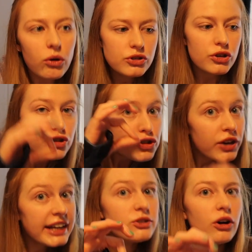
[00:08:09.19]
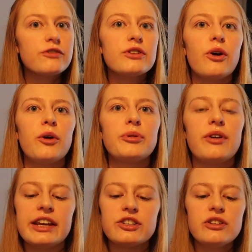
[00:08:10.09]
Also, straight after the
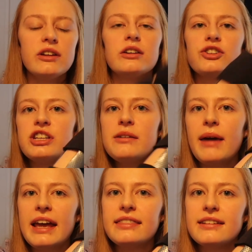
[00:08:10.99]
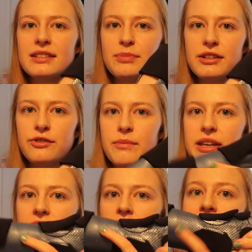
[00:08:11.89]
operation, she made the splint for
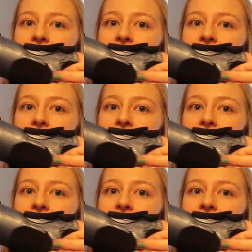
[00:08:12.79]
me.